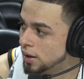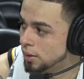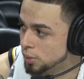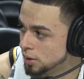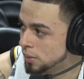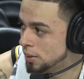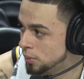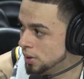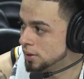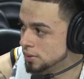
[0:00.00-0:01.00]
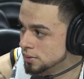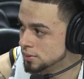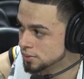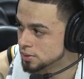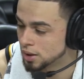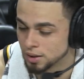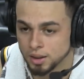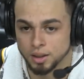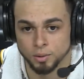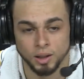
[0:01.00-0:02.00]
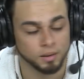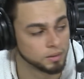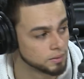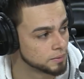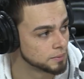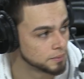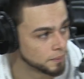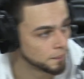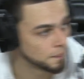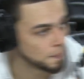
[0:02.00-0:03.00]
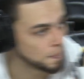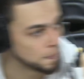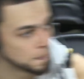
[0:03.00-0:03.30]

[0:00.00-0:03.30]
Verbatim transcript: now, brick by brick, trying to get it right. Tell us what it's